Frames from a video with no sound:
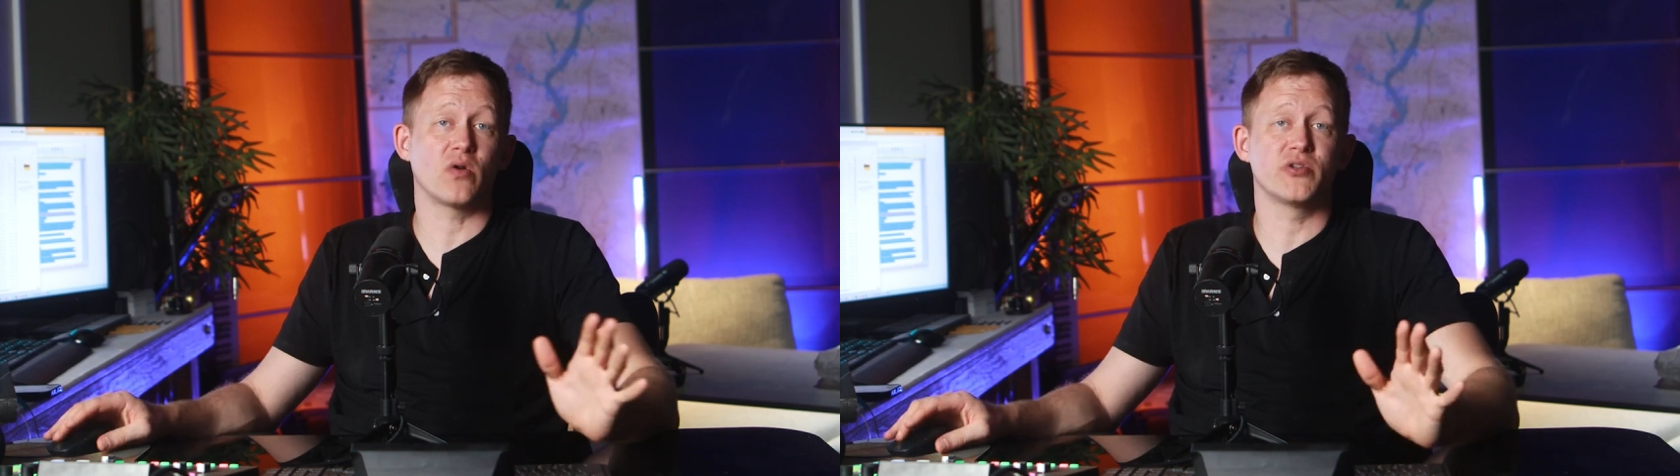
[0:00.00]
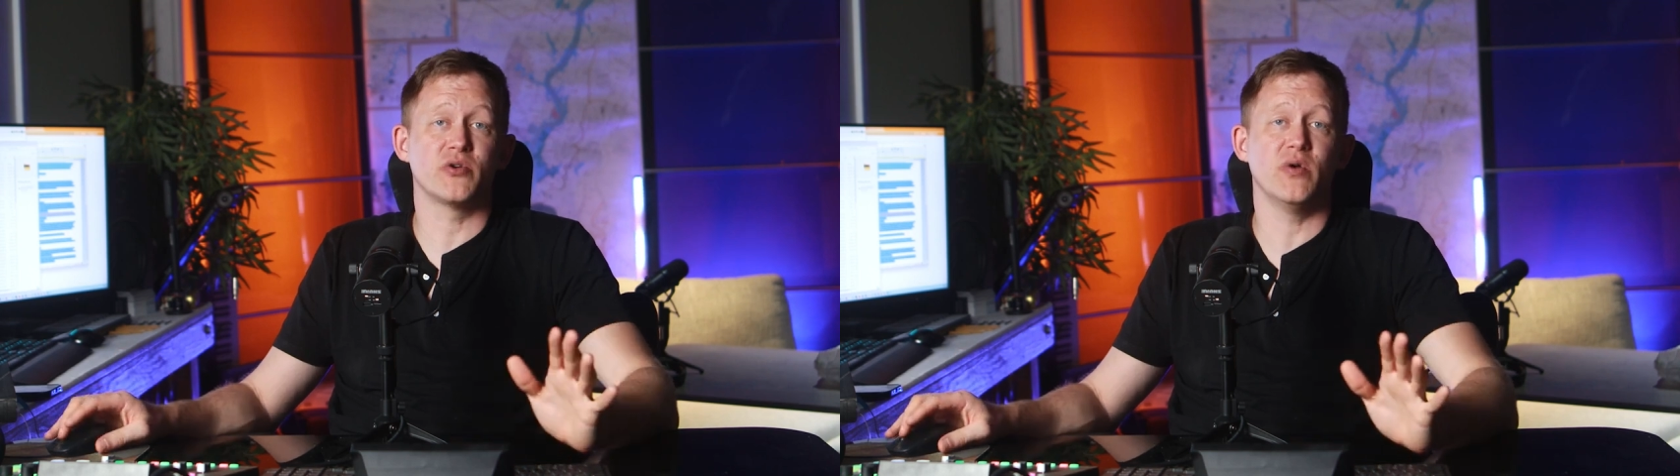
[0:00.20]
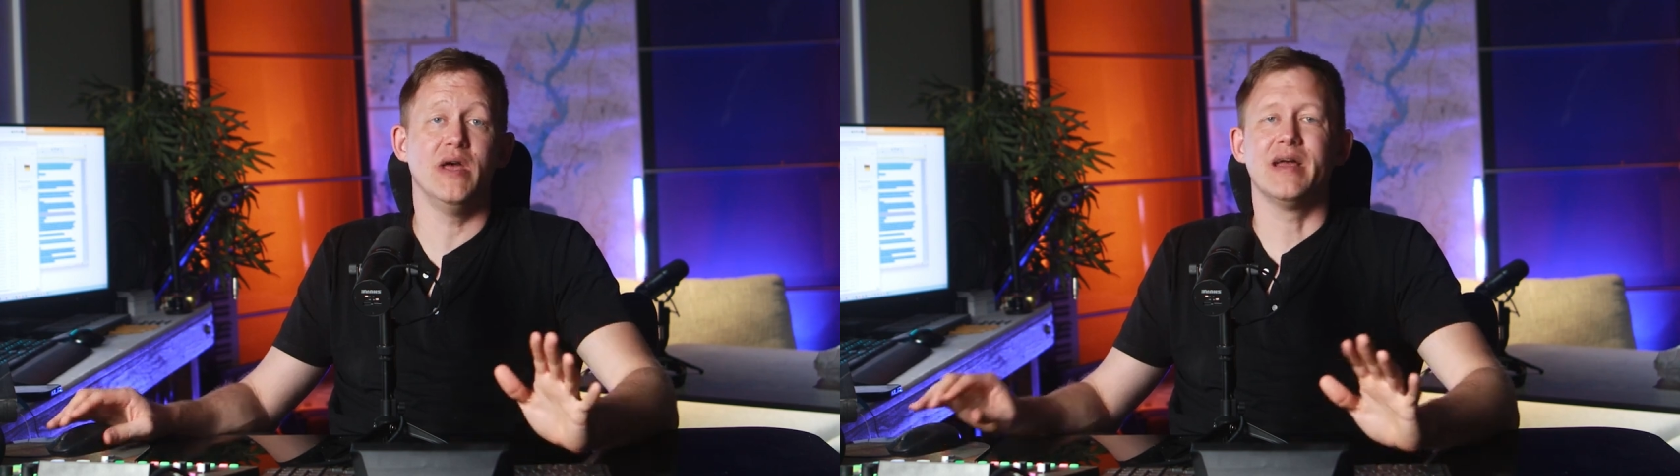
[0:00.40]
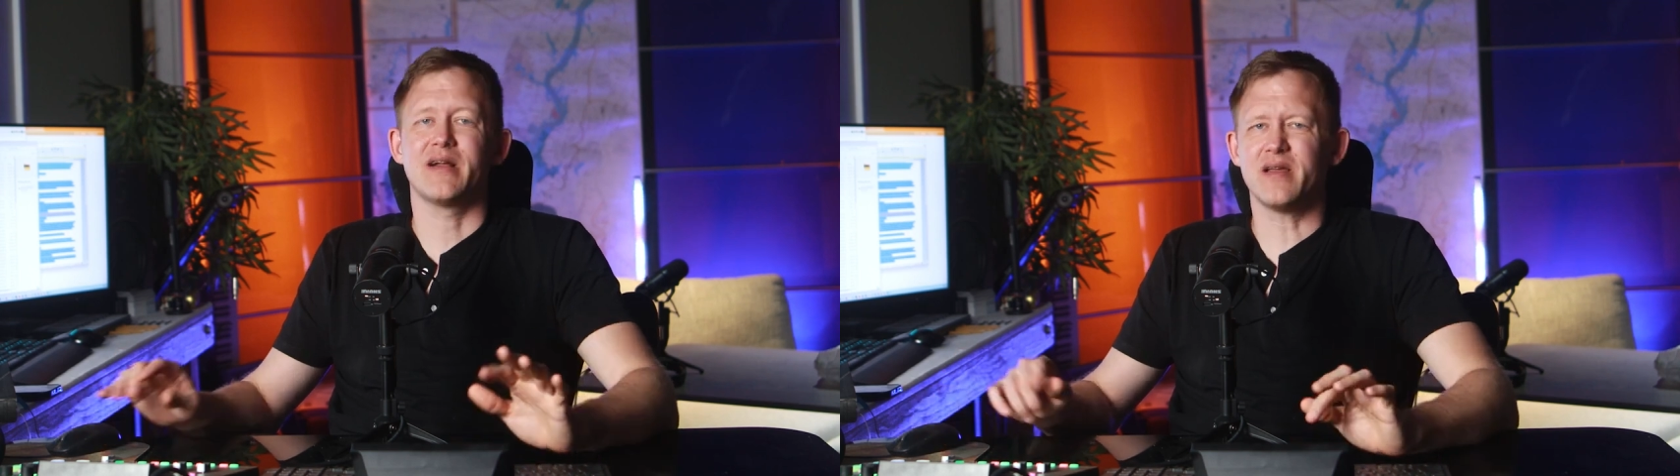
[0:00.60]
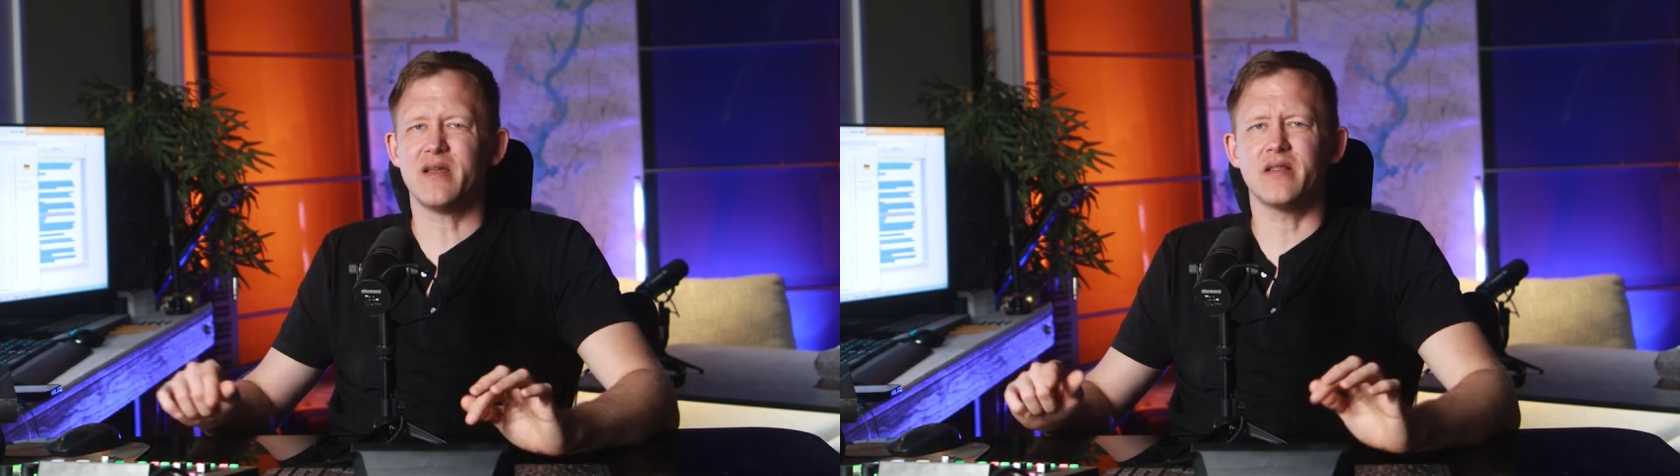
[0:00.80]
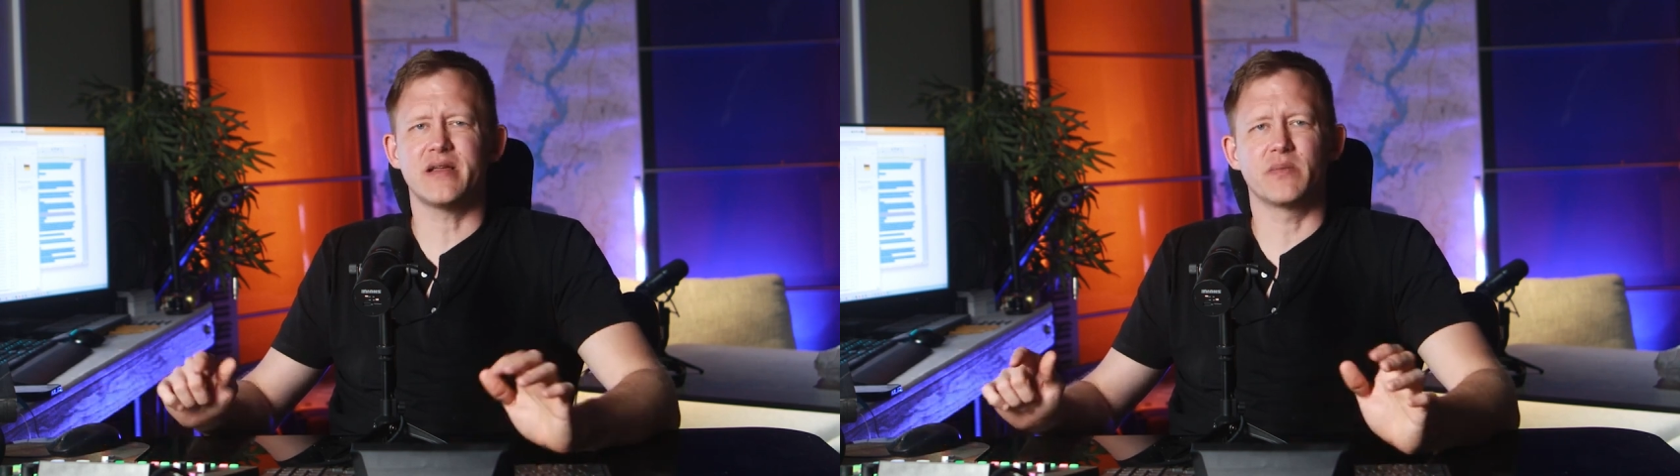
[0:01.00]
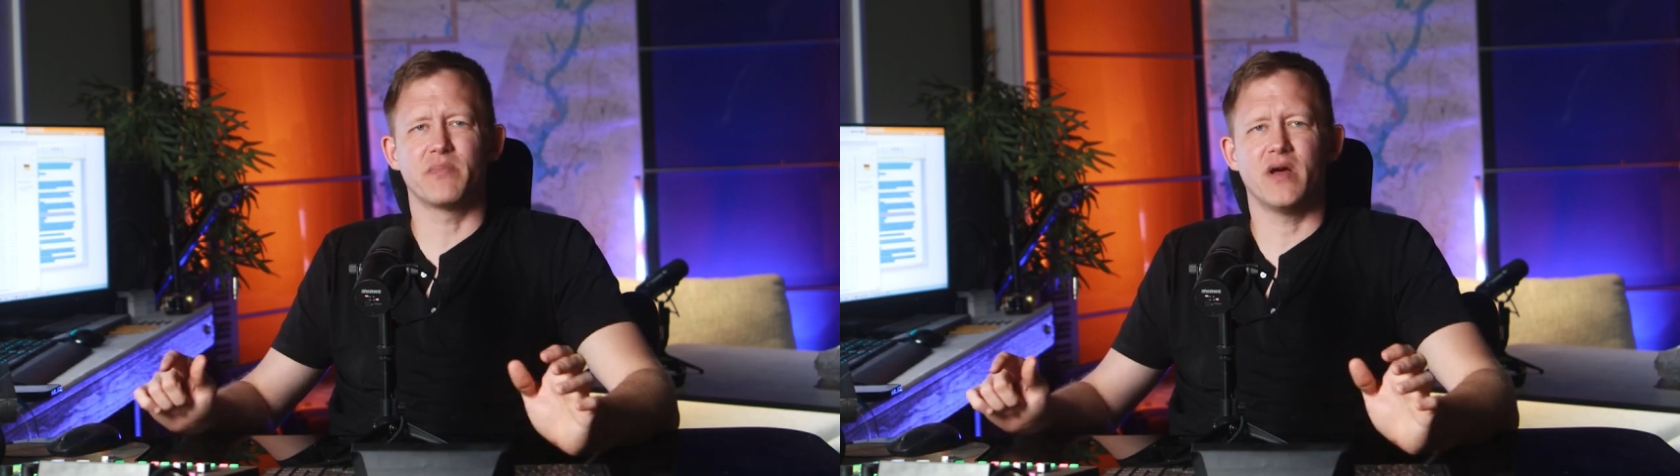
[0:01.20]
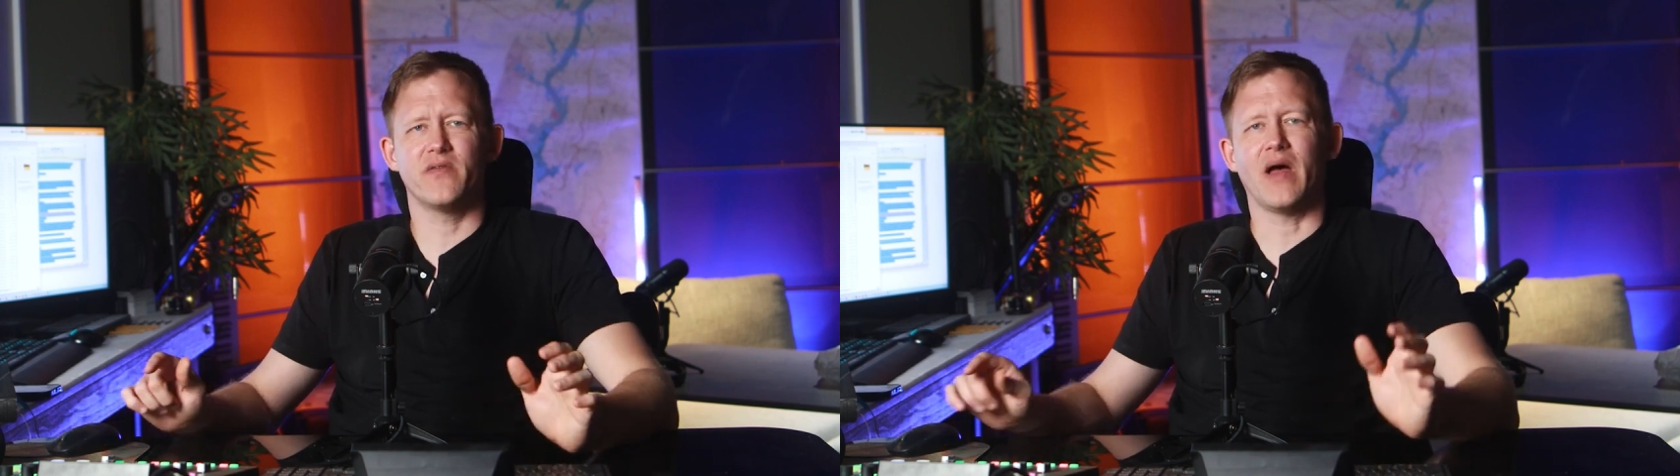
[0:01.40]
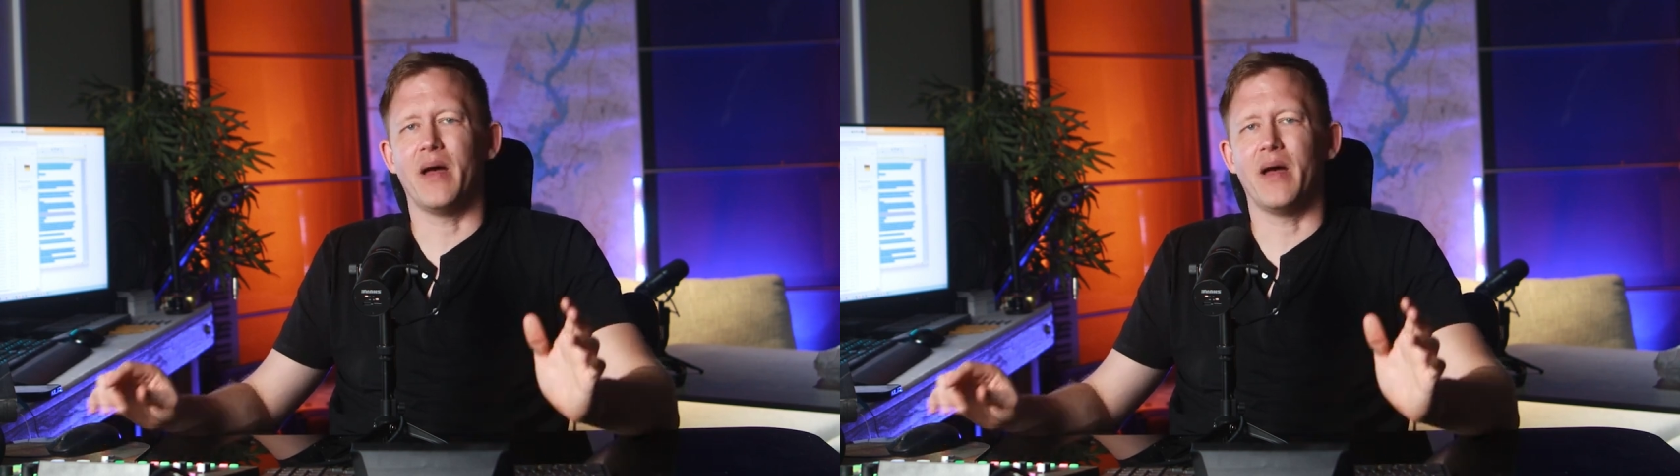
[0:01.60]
or 2, click on the links above.